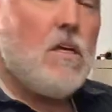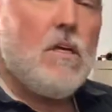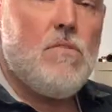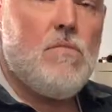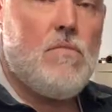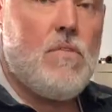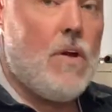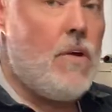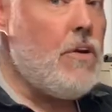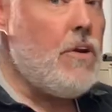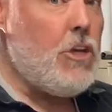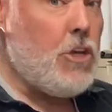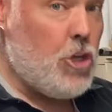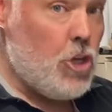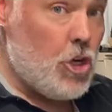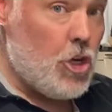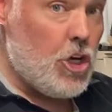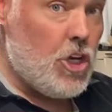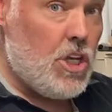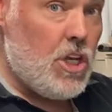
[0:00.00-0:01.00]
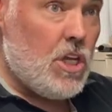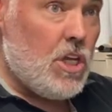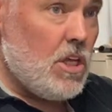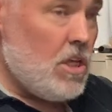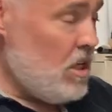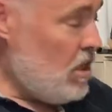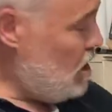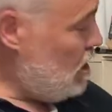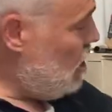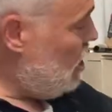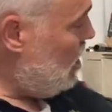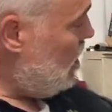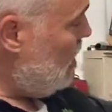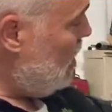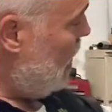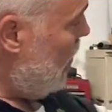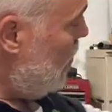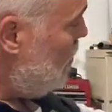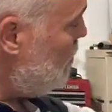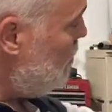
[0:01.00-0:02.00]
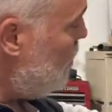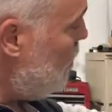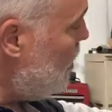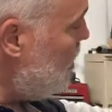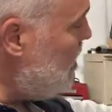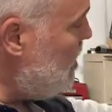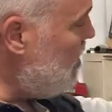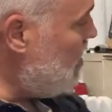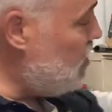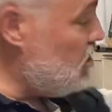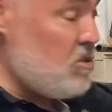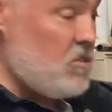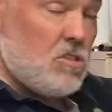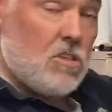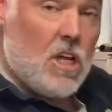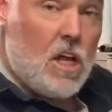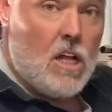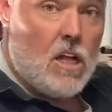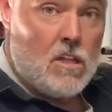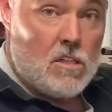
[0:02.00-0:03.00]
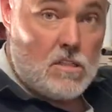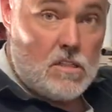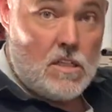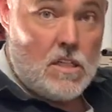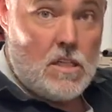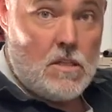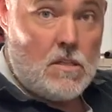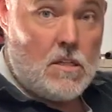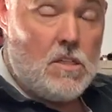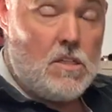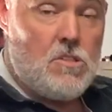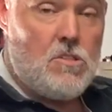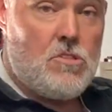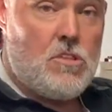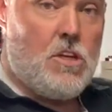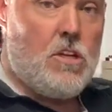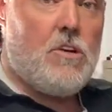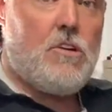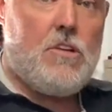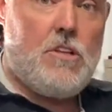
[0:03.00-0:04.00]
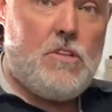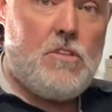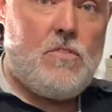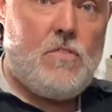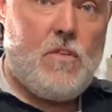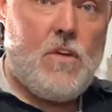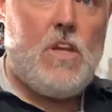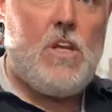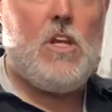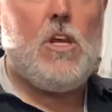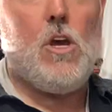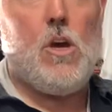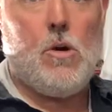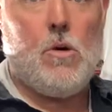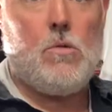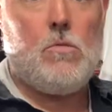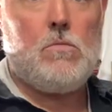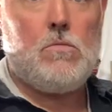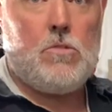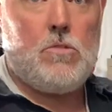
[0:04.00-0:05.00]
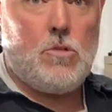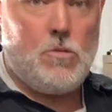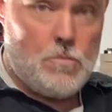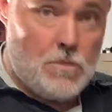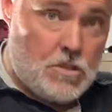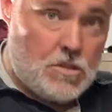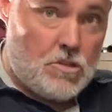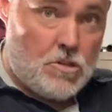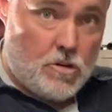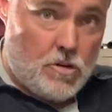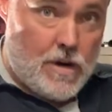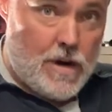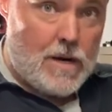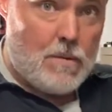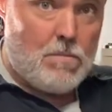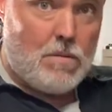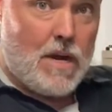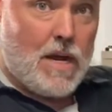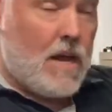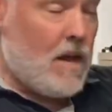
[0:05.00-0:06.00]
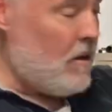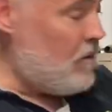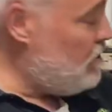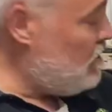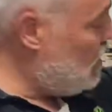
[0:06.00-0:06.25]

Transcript: very good, I'm going to consult and consider this video to Mr. Greg Brown.